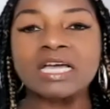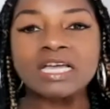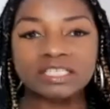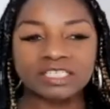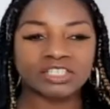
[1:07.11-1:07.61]

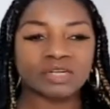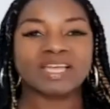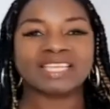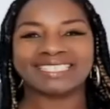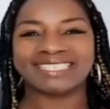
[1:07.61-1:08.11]
Since she
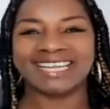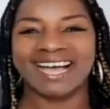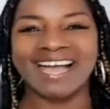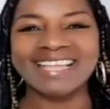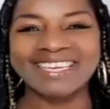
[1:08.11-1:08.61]
was
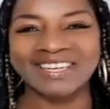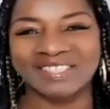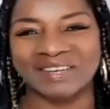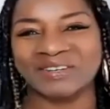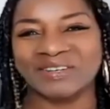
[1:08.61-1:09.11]
9 years
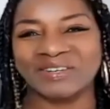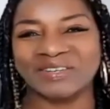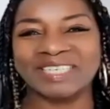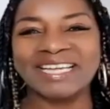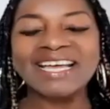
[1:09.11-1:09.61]
old.